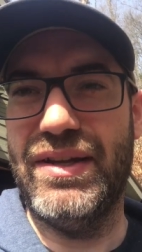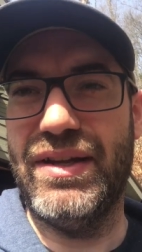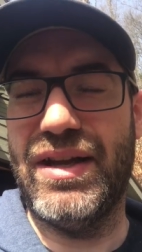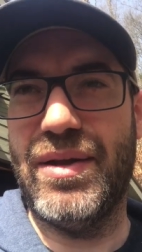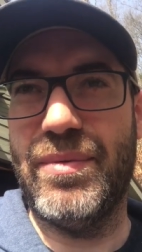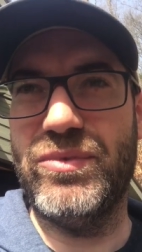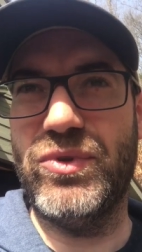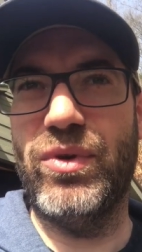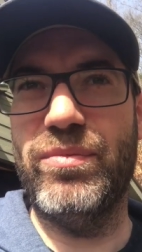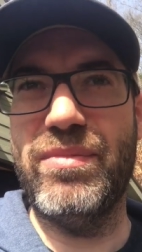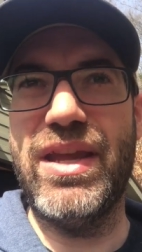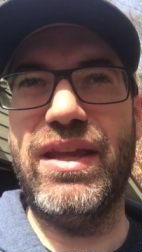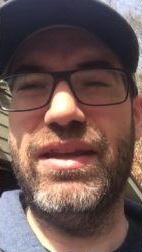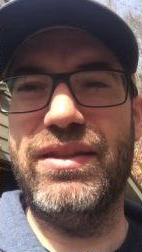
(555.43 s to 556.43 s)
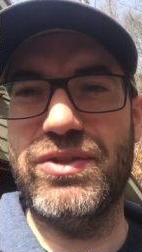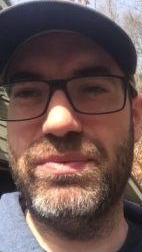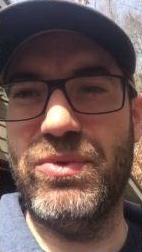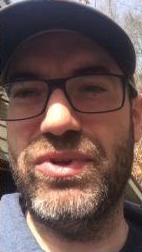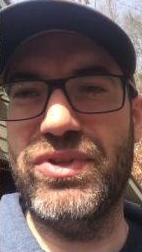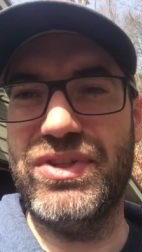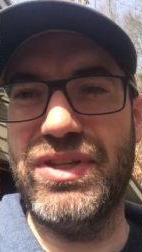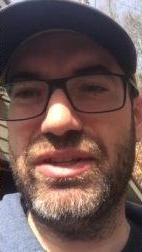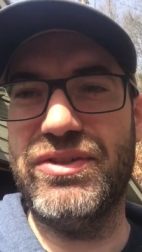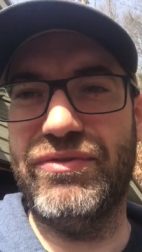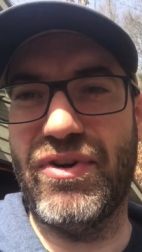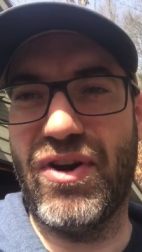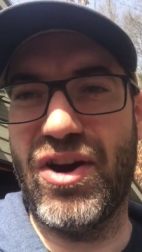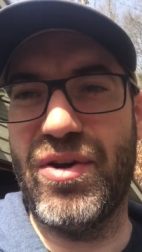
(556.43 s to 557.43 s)
um, toward making this Buddhist Geeks
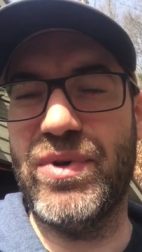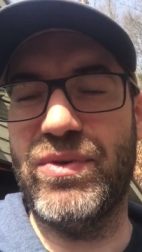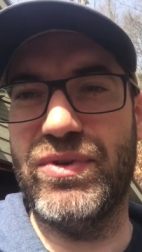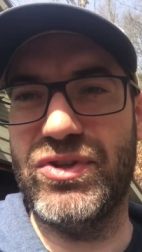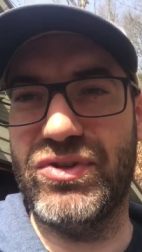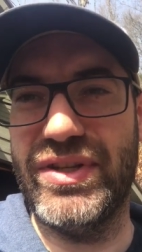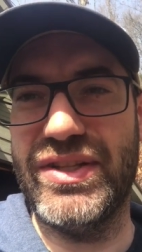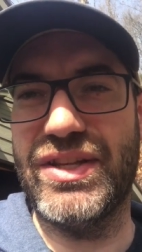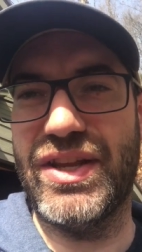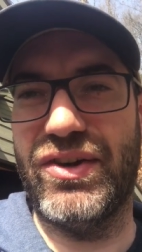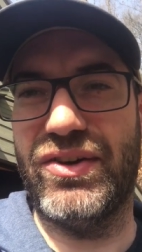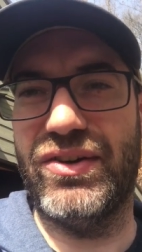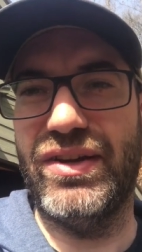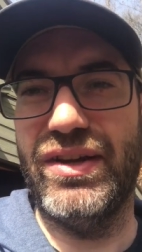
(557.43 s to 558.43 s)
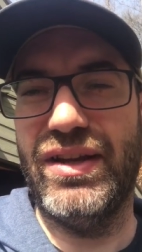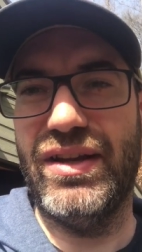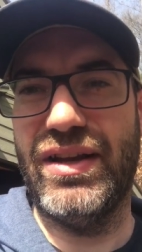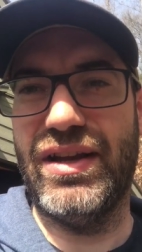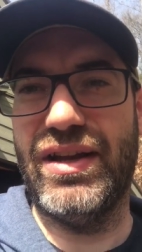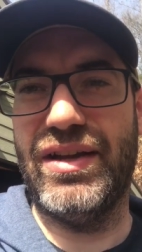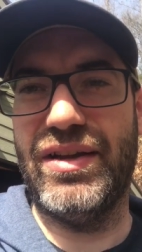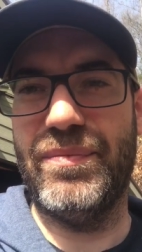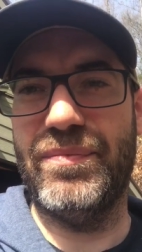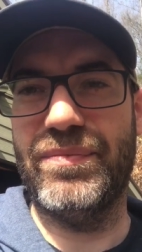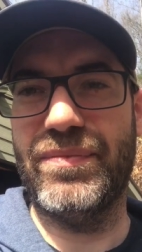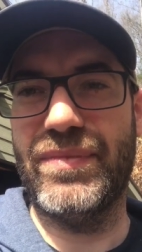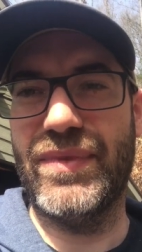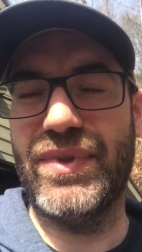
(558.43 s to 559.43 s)
Farm and Retreat Center, um,
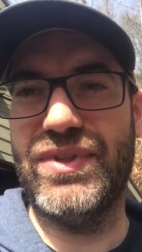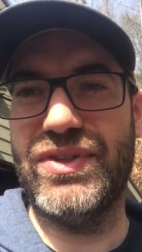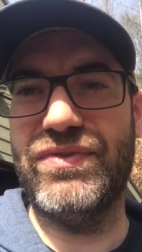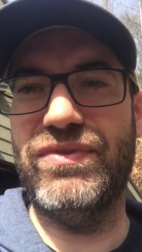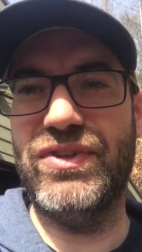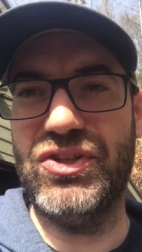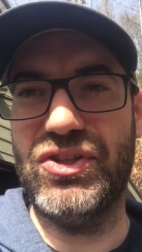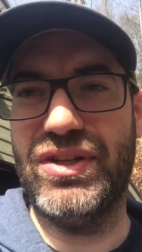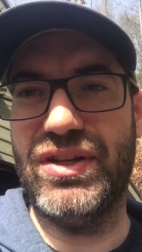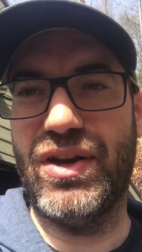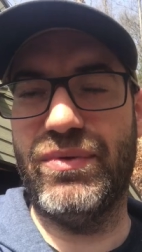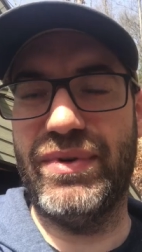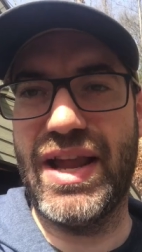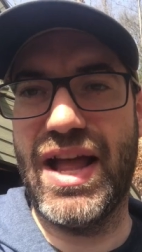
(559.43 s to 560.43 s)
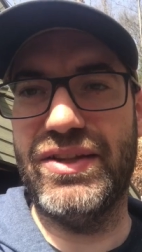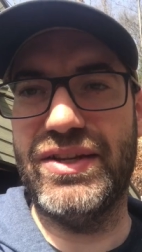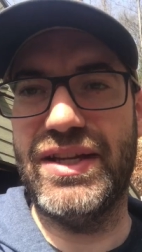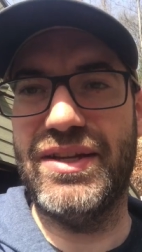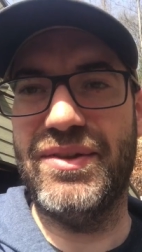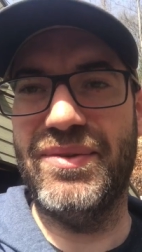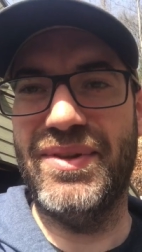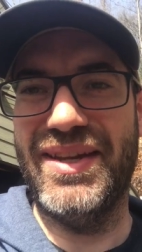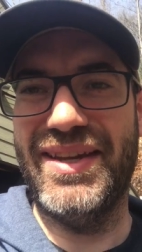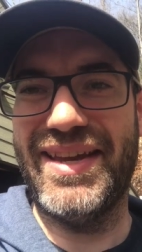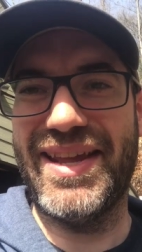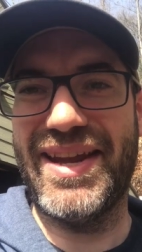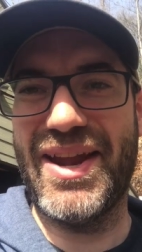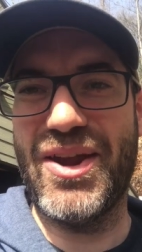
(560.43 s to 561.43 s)
this vision, a reality.
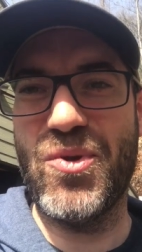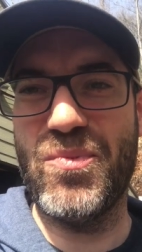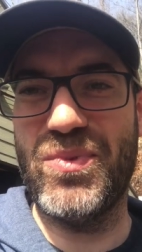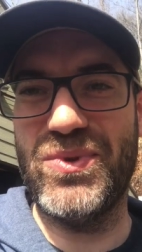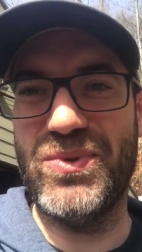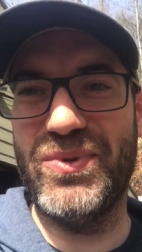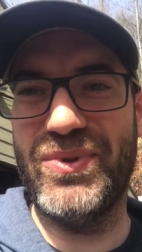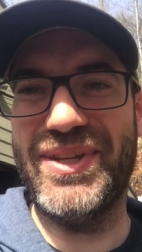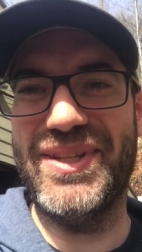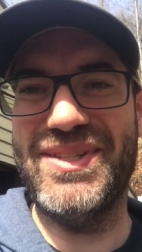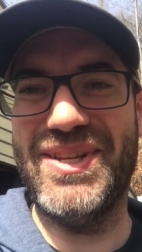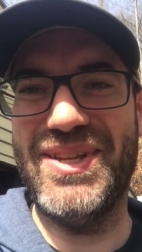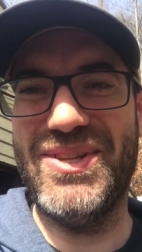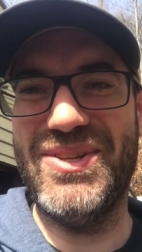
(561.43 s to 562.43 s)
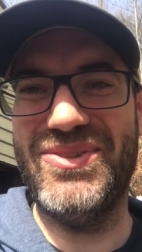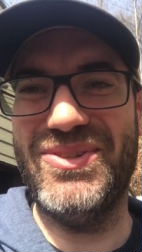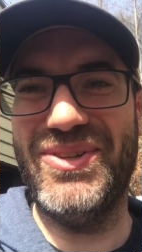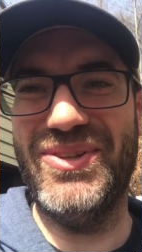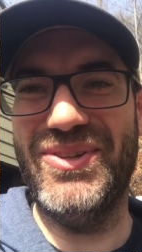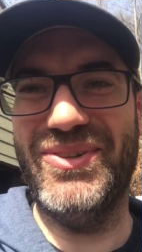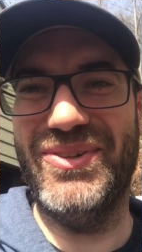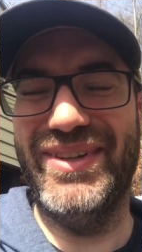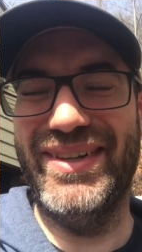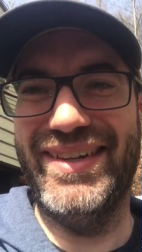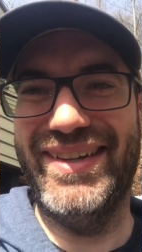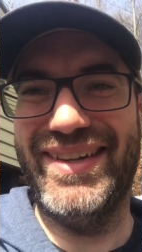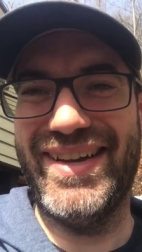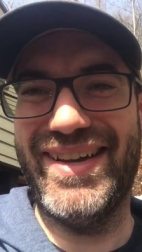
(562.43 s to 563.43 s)
And I hope you will continue to
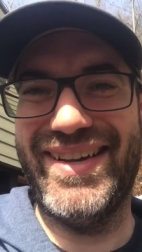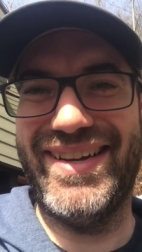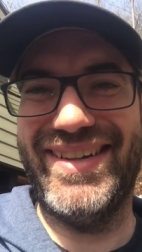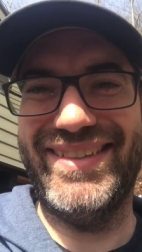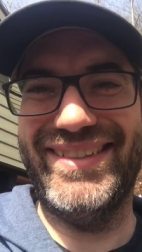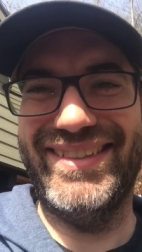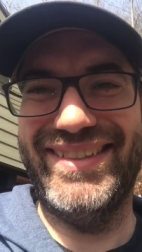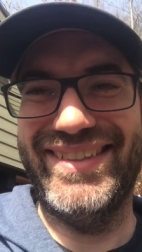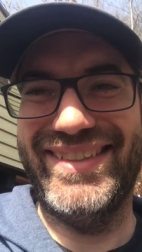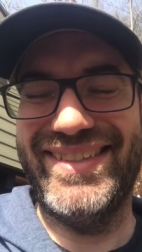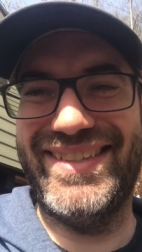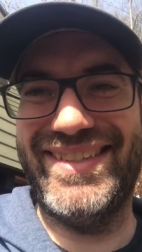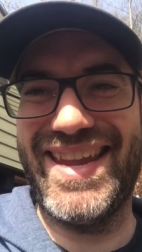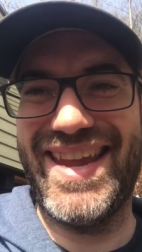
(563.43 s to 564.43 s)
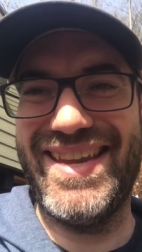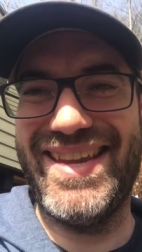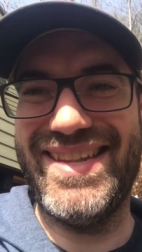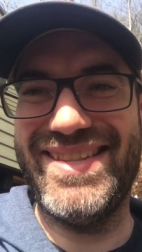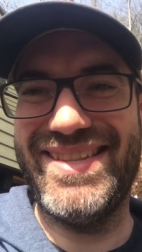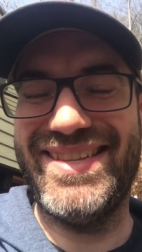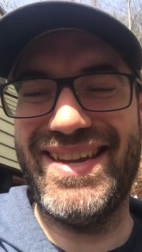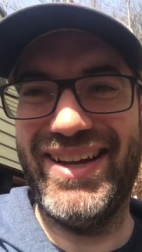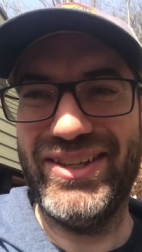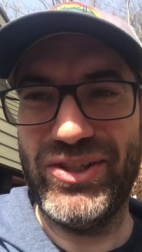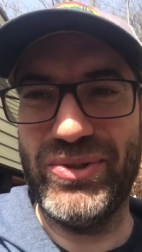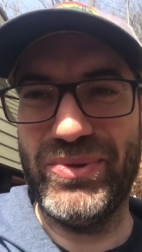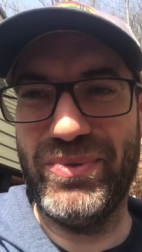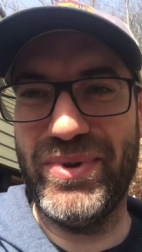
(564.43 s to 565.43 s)
uh, stay in
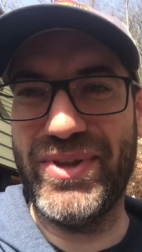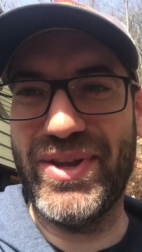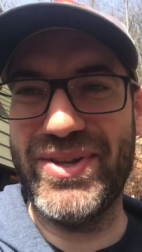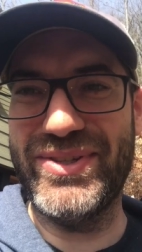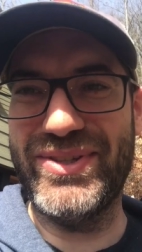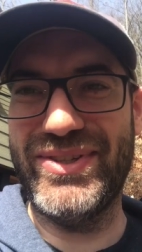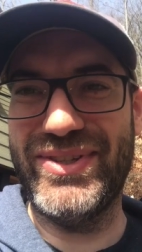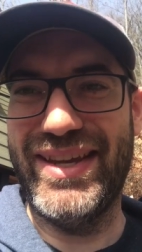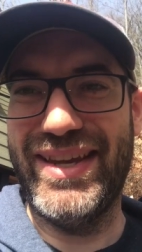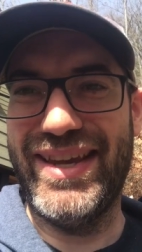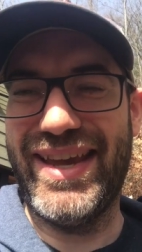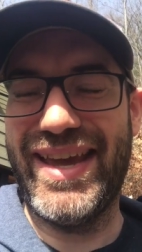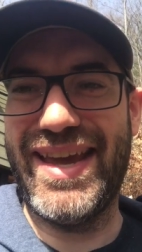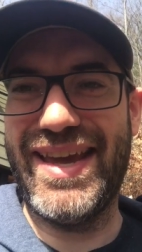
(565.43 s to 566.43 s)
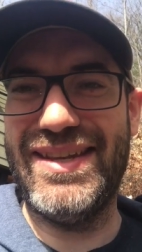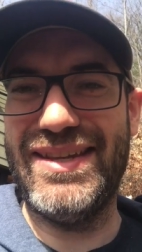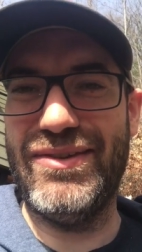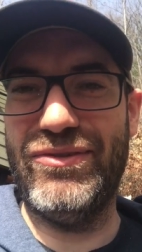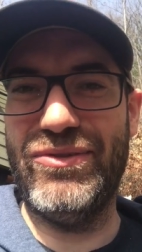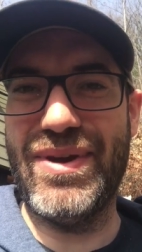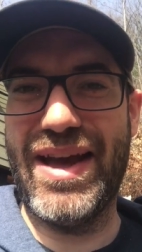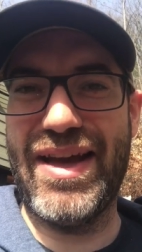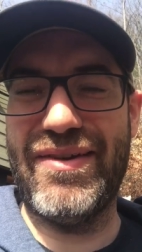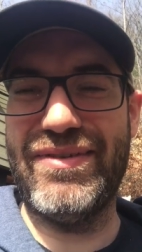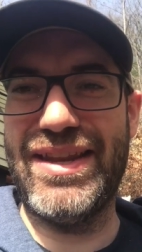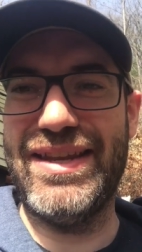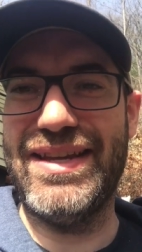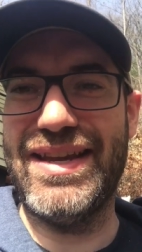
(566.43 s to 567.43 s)
touch with us. And if you have
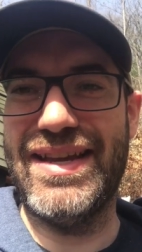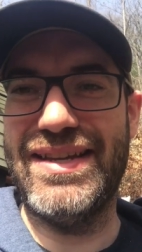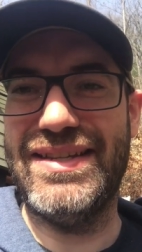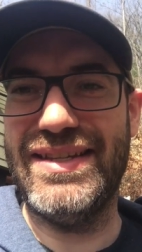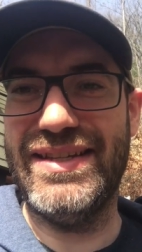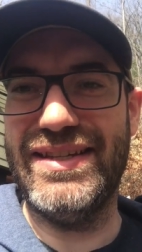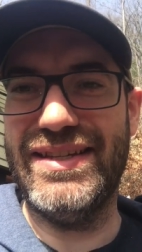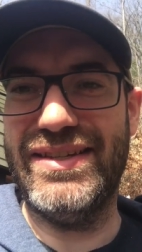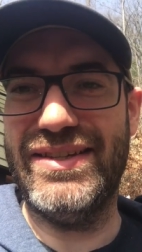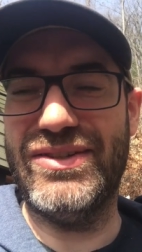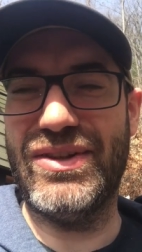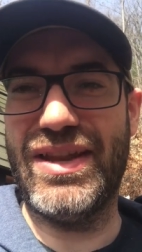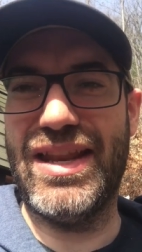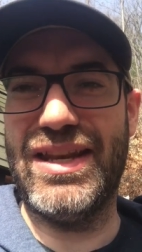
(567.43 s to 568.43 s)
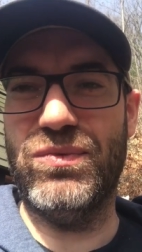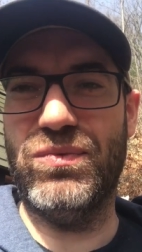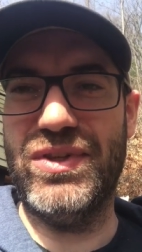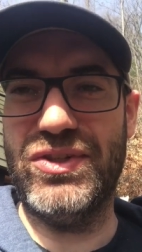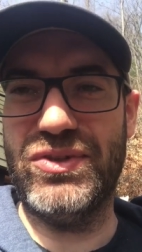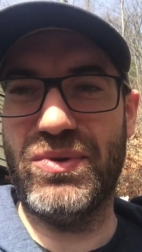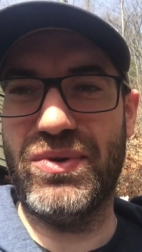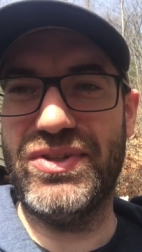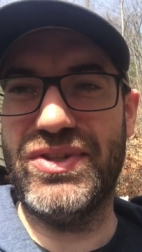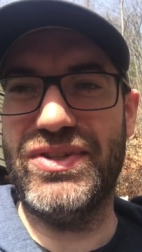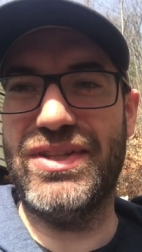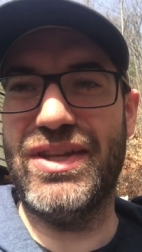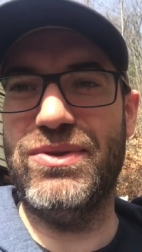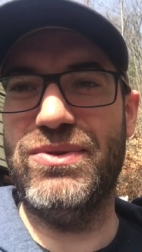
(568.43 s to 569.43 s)
any ideas, any
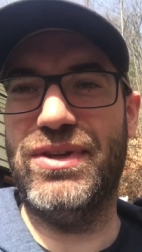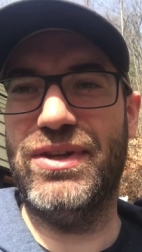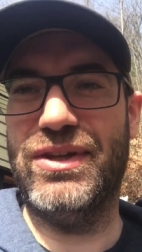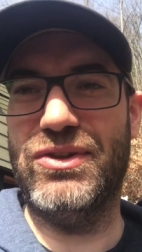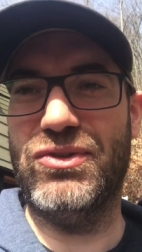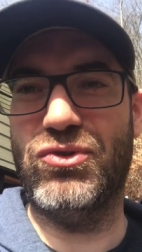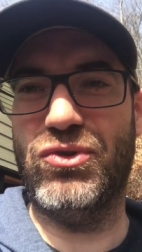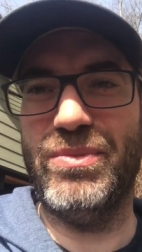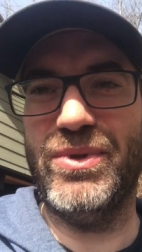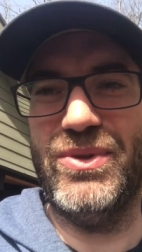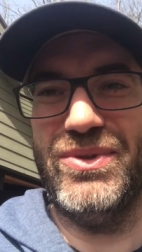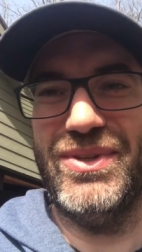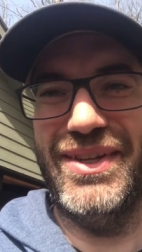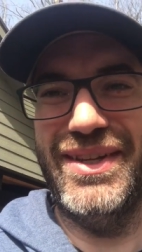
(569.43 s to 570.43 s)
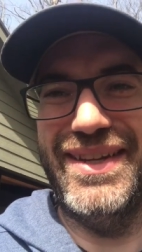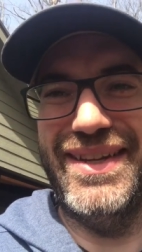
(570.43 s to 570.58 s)
resources that you can contribute,